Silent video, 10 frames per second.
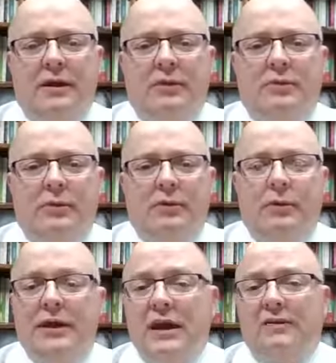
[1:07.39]
But
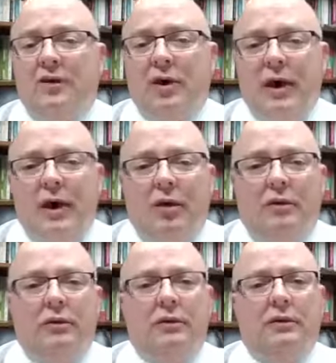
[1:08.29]
we have our
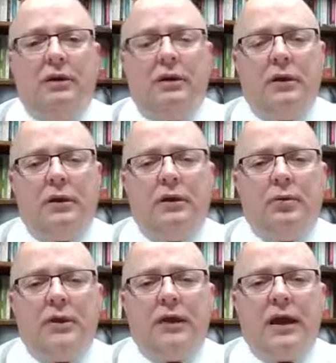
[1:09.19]
health, uh,
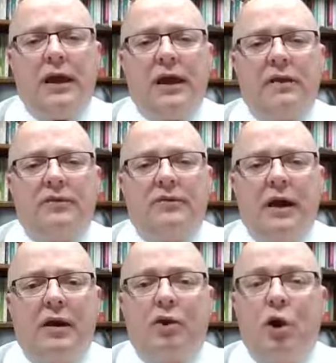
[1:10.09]
we have
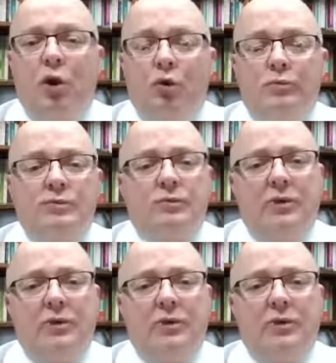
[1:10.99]
our homes,